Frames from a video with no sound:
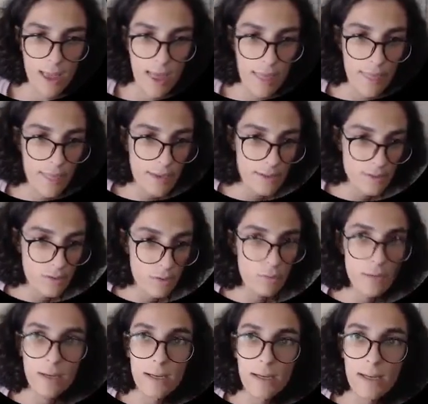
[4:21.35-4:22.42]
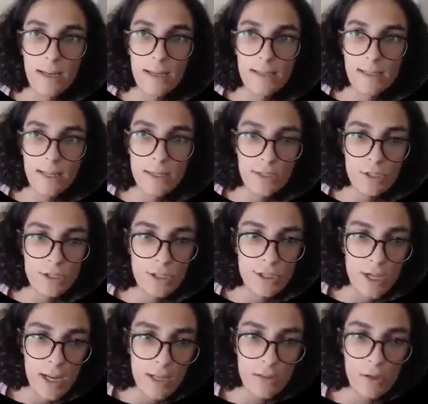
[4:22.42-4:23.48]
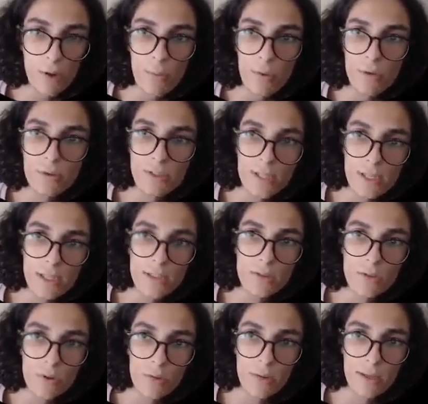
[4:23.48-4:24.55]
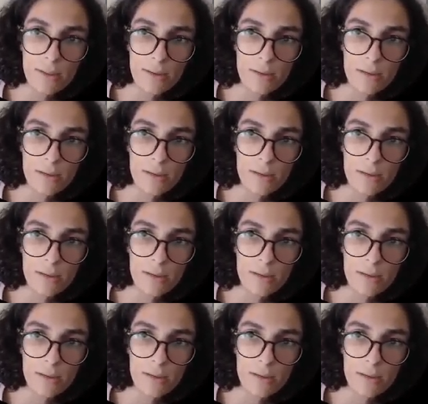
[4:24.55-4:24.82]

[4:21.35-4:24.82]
And this token is a JWT token,